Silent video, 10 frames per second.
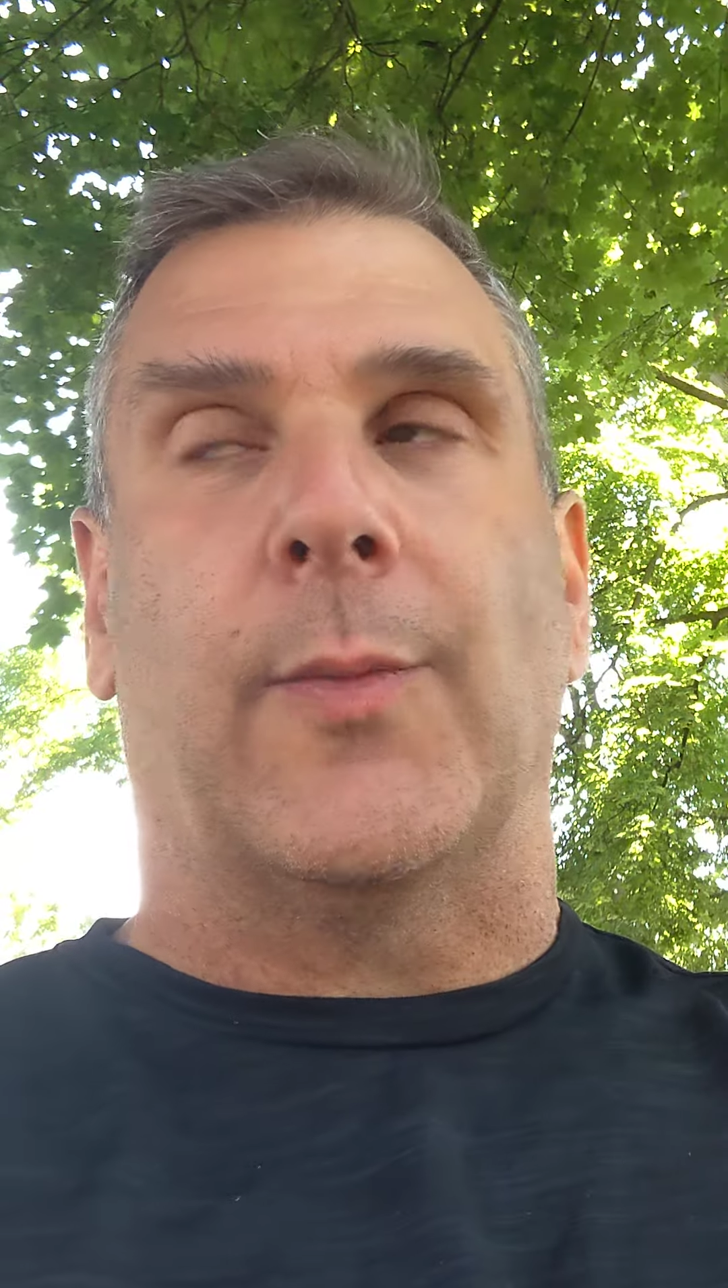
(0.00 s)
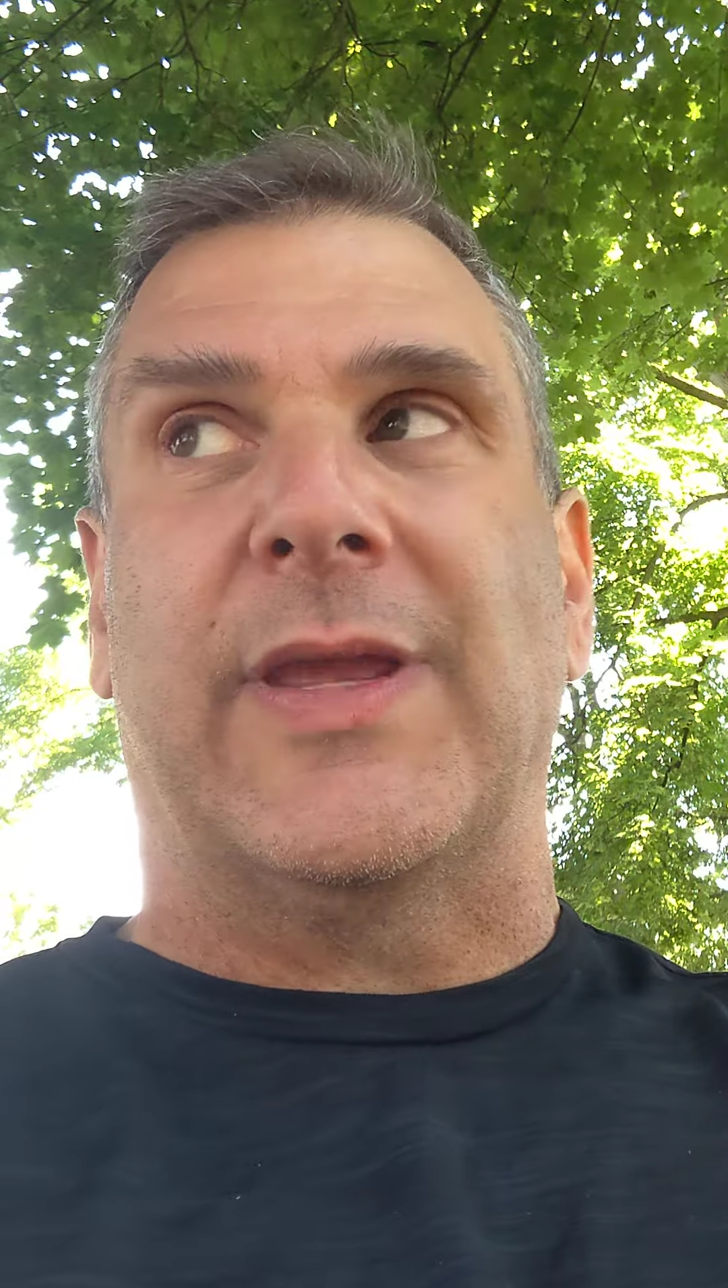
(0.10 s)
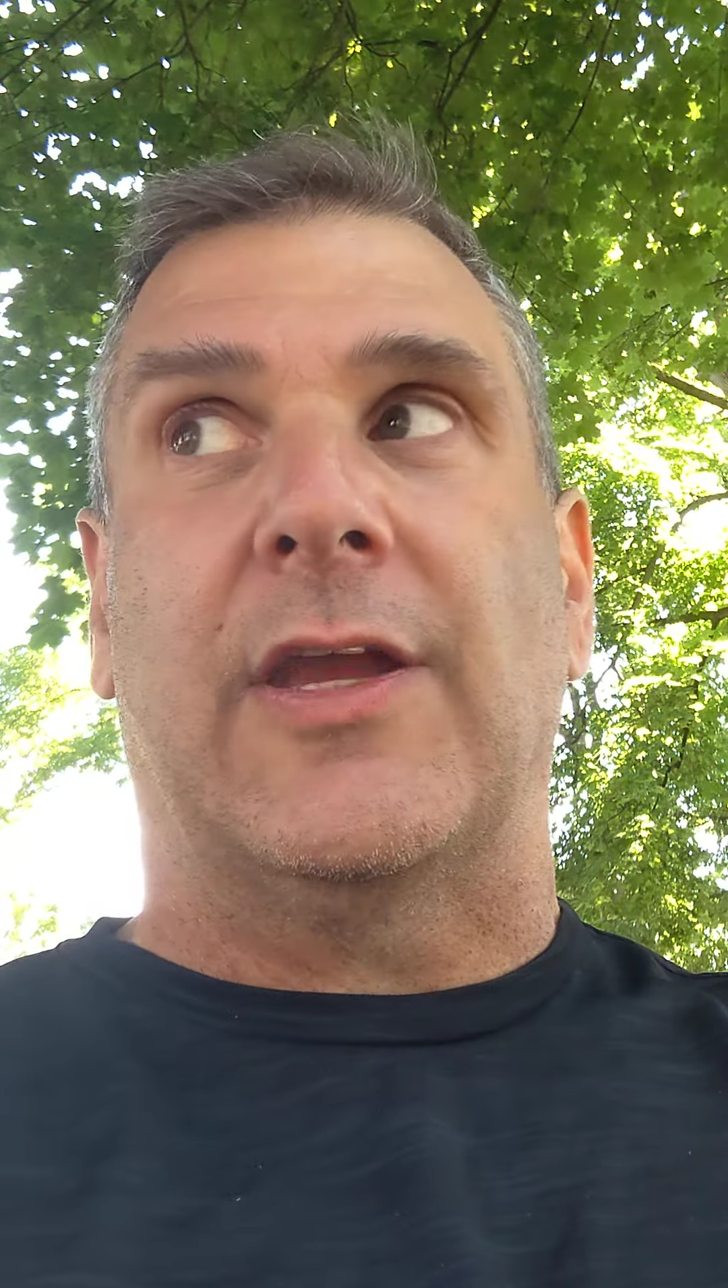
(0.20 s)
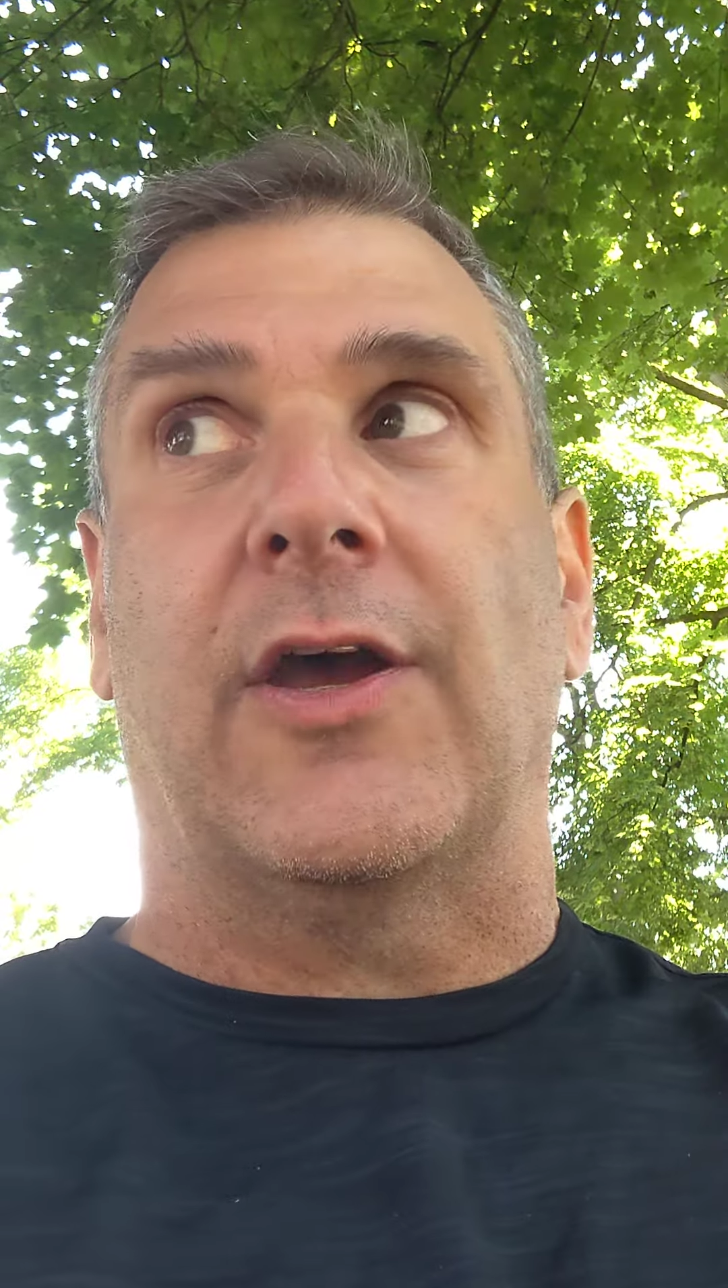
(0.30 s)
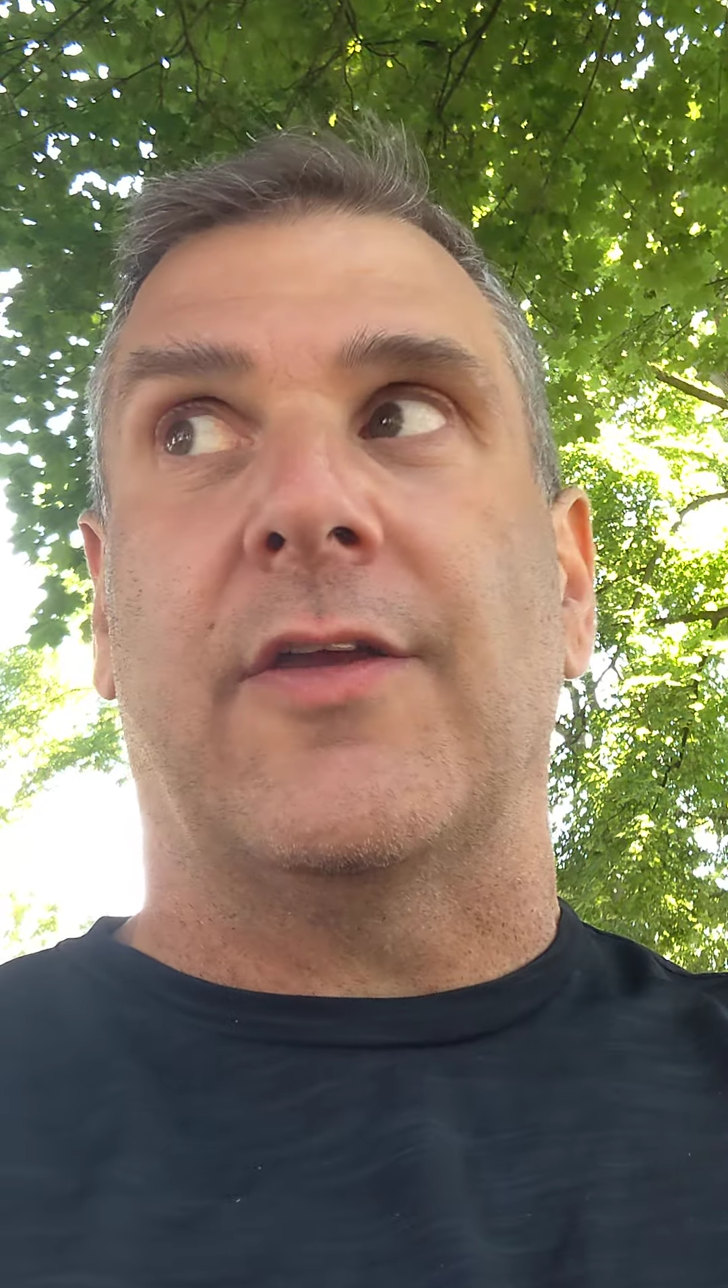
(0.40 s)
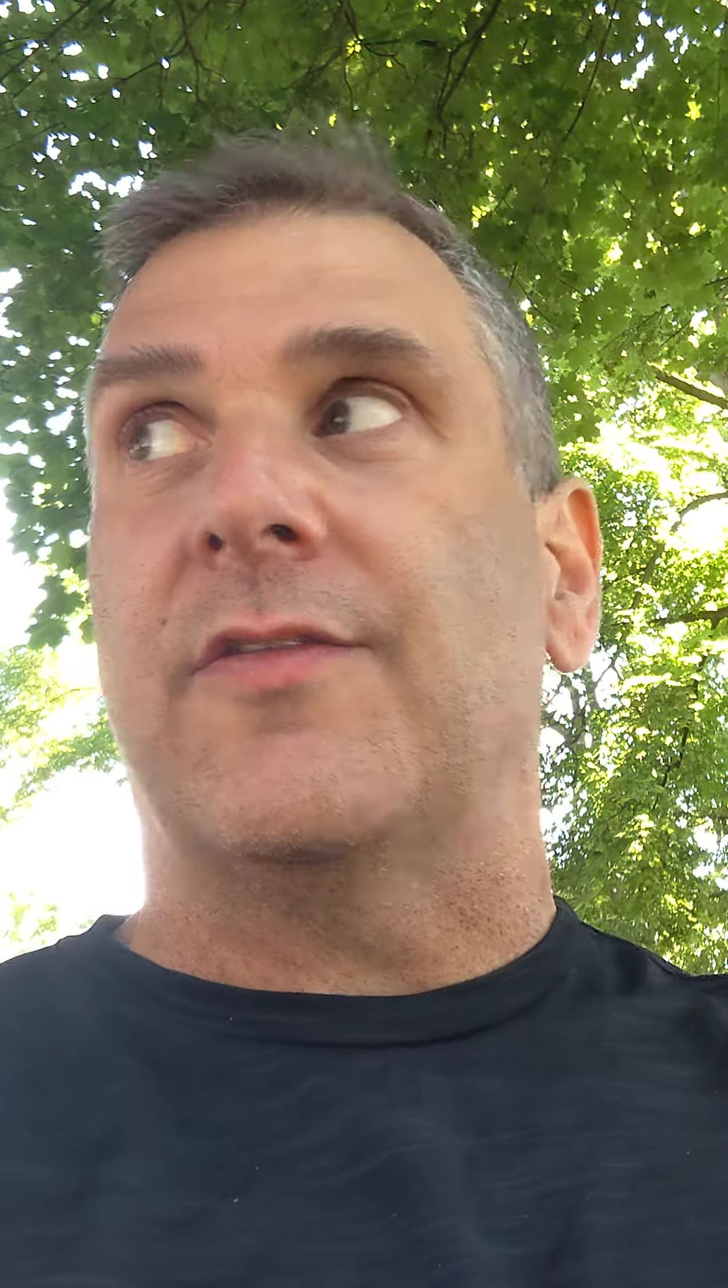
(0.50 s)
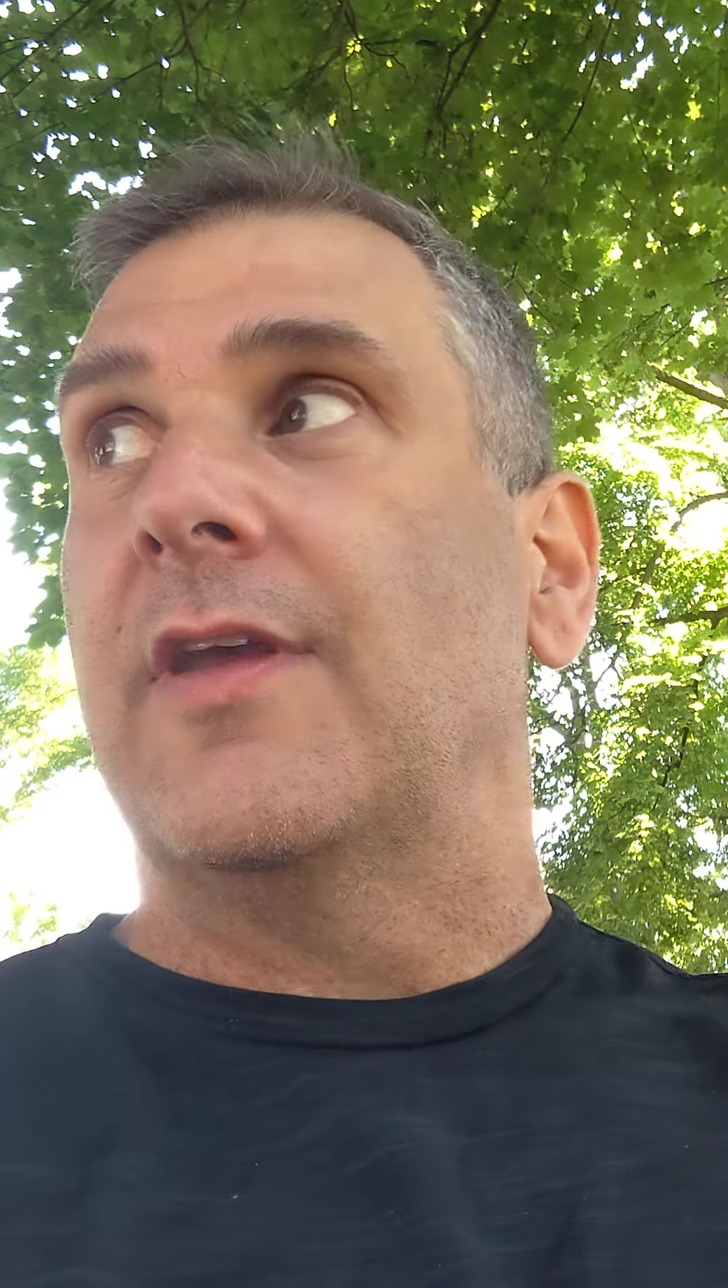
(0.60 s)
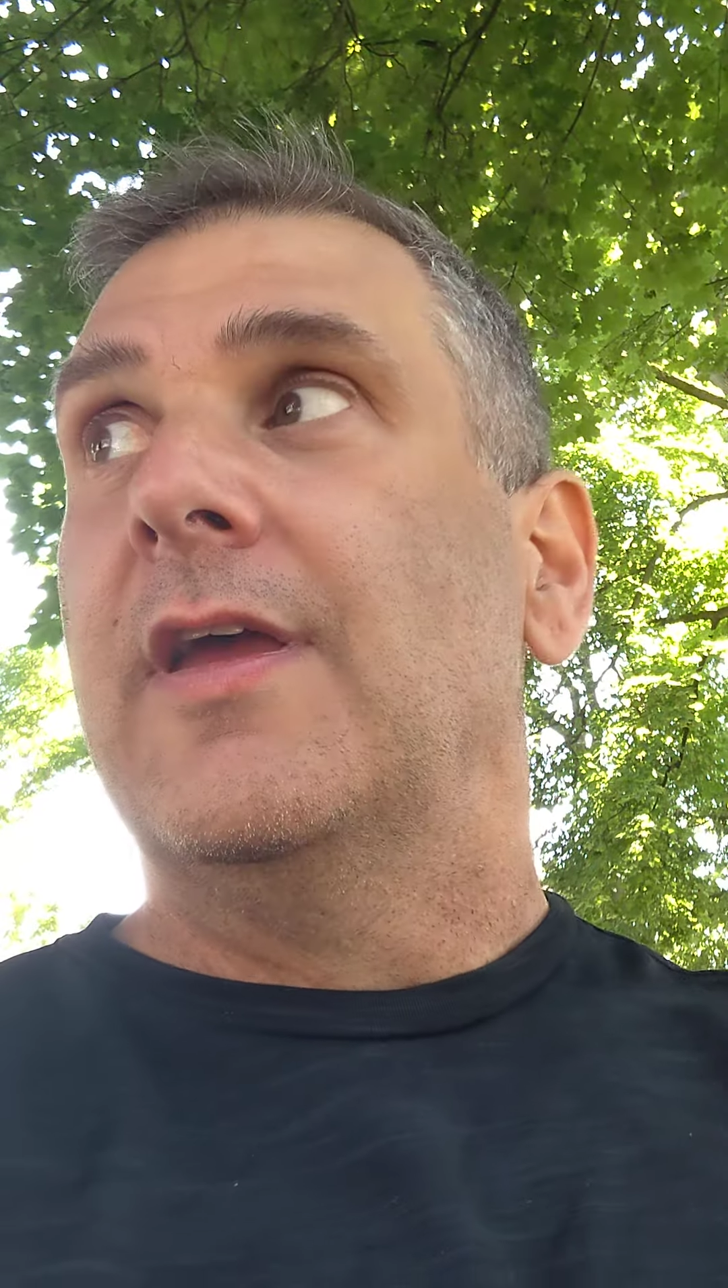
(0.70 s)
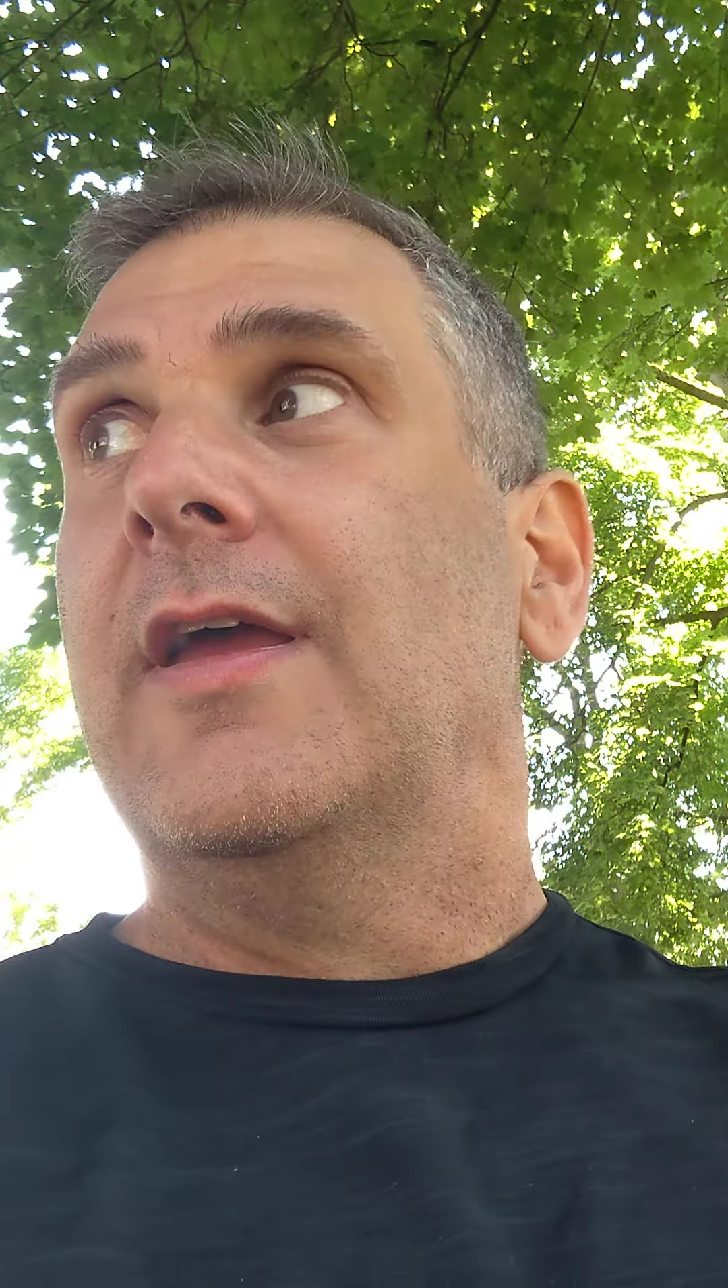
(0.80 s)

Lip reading: because